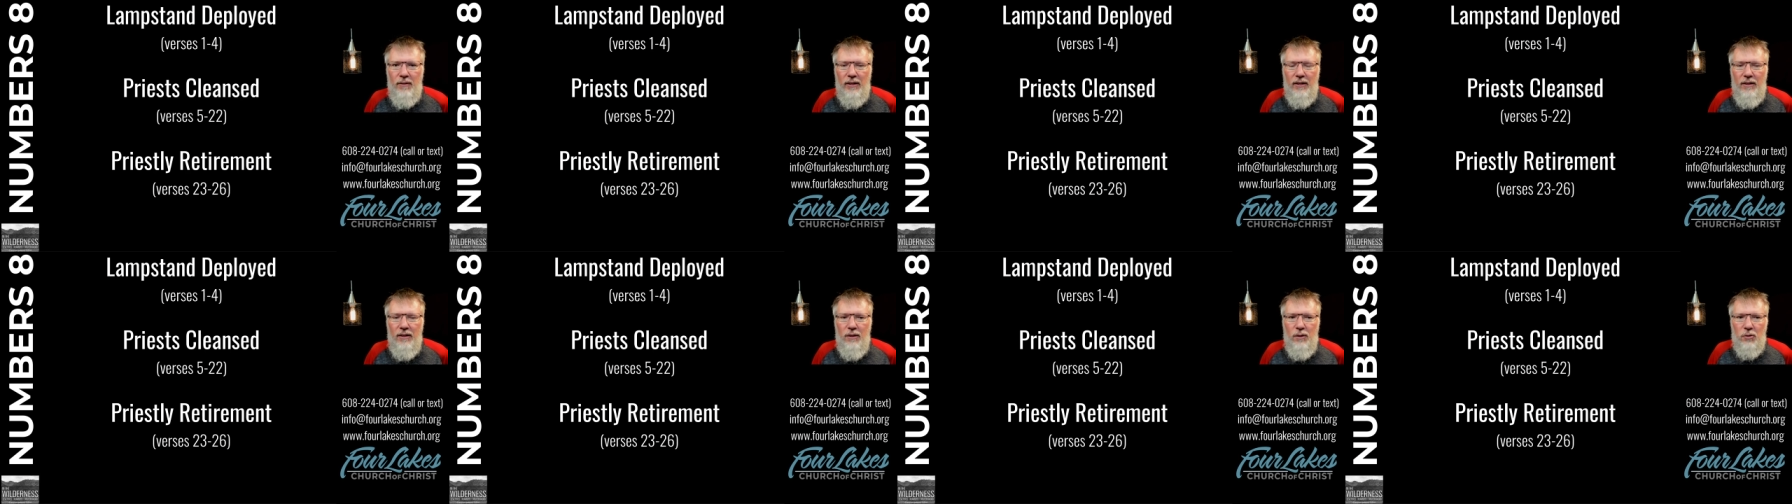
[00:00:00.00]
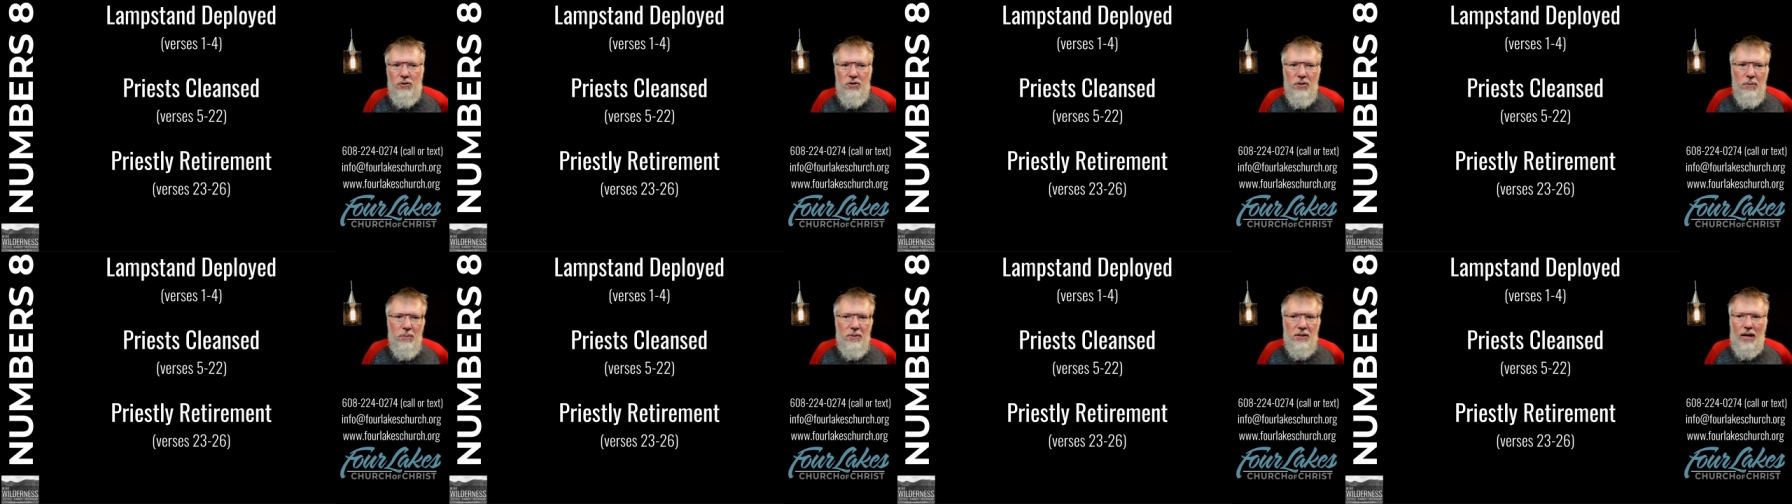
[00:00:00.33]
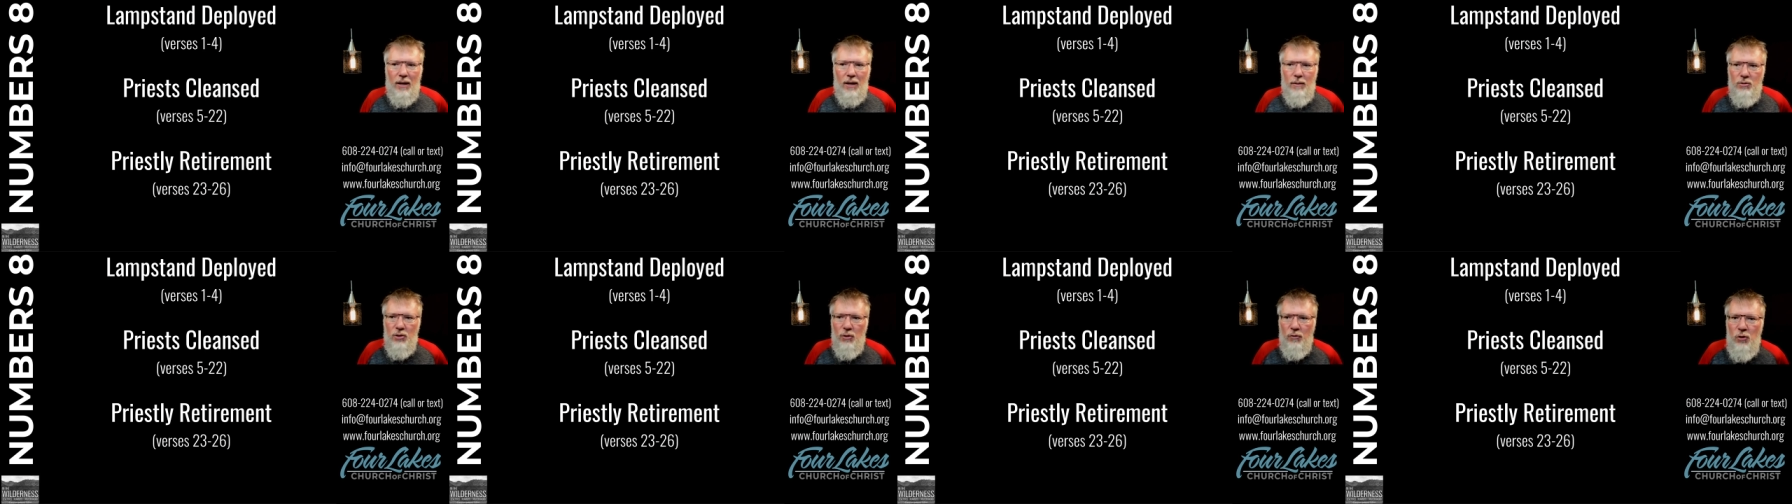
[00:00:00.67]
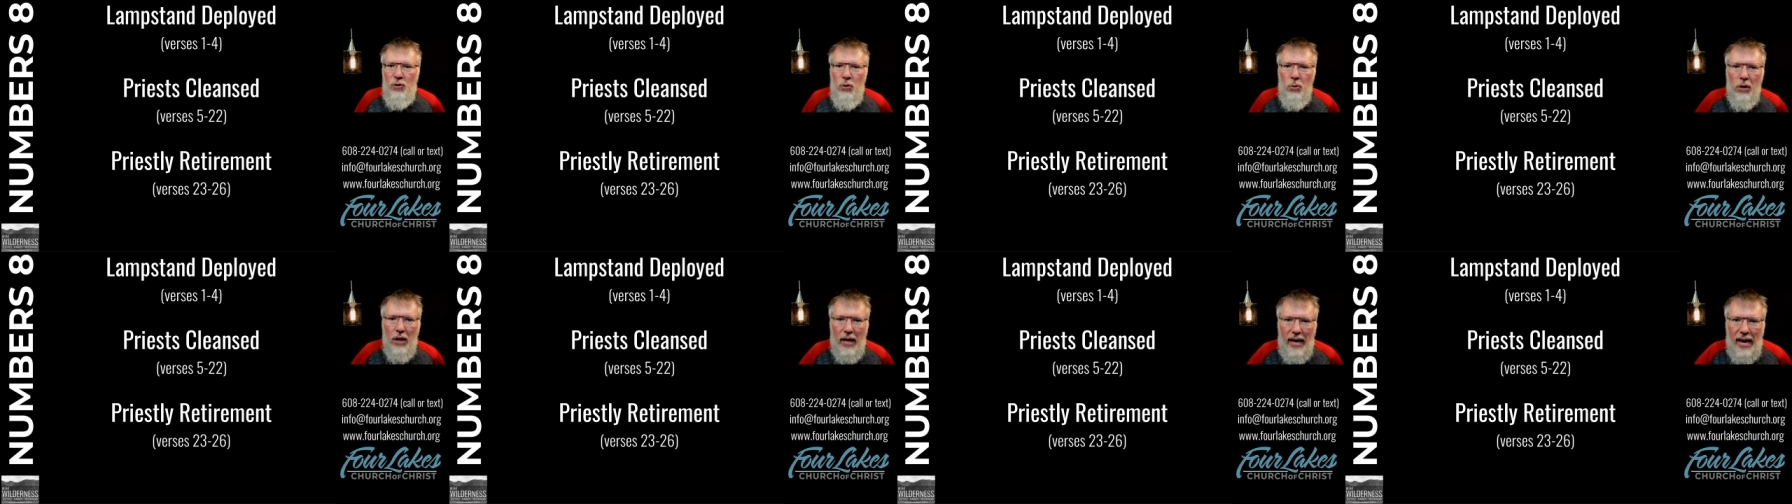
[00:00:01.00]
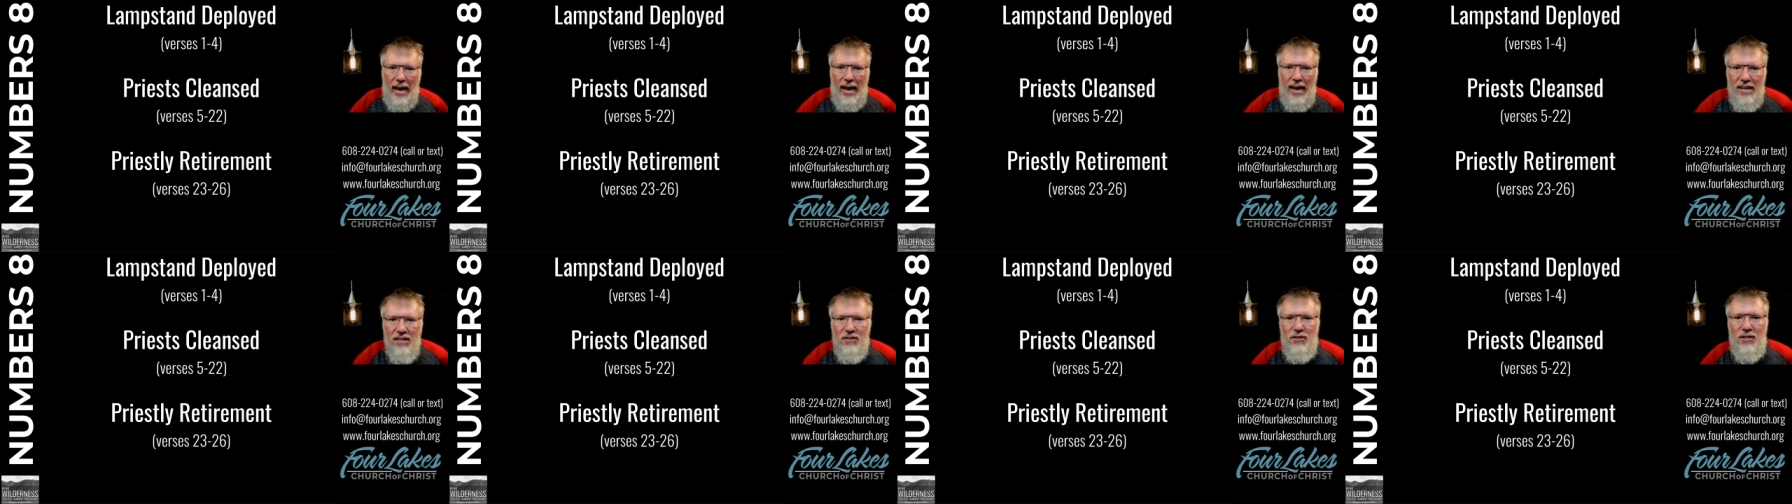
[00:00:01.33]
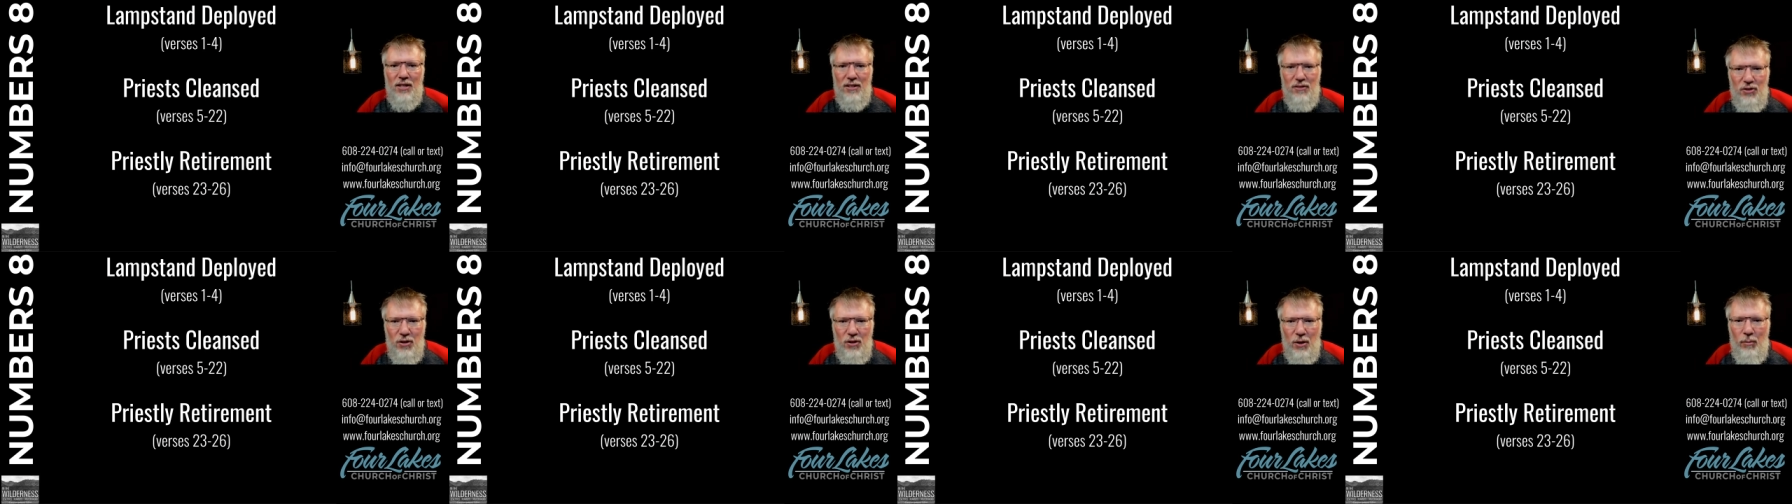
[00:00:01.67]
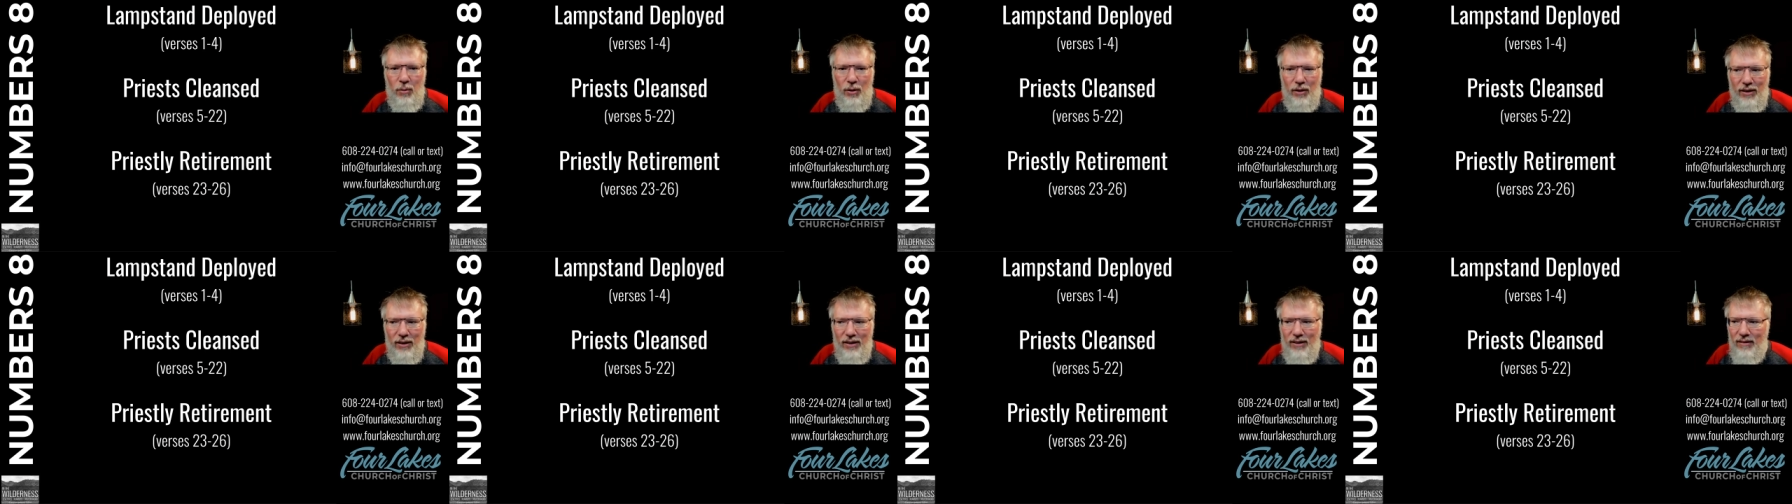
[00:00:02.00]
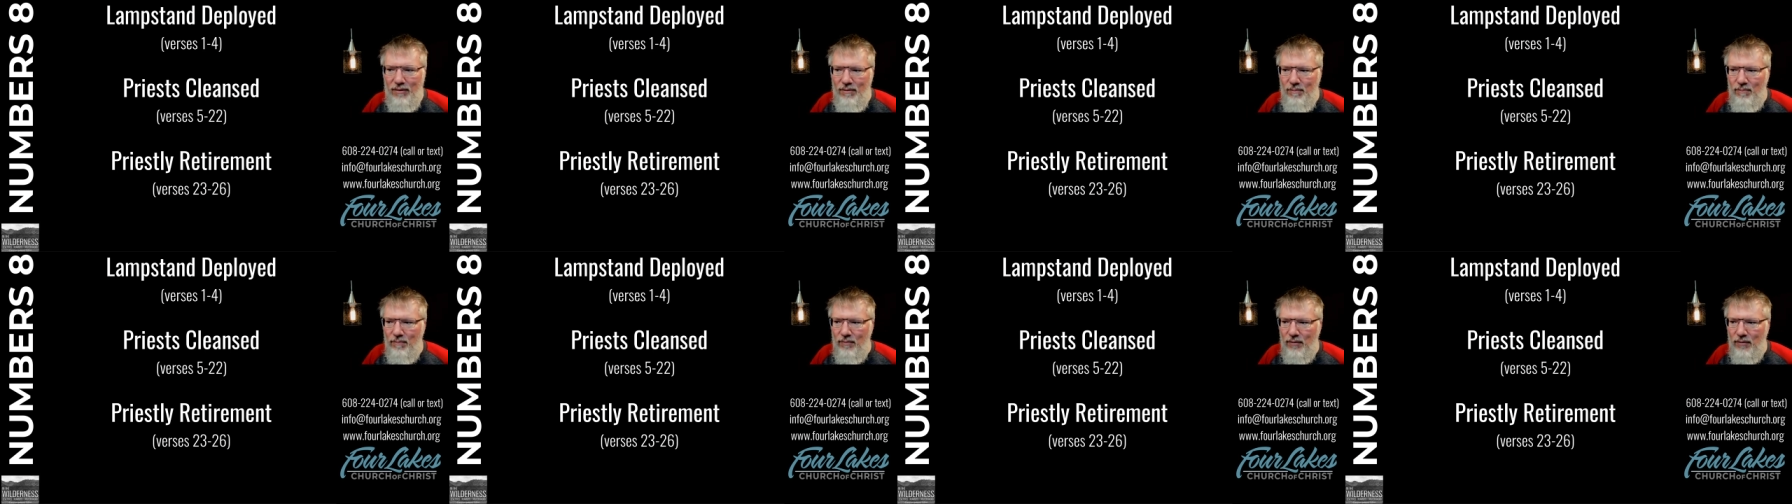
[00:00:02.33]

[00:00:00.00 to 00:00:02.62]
You know, sometimes if you lay hands on somebody,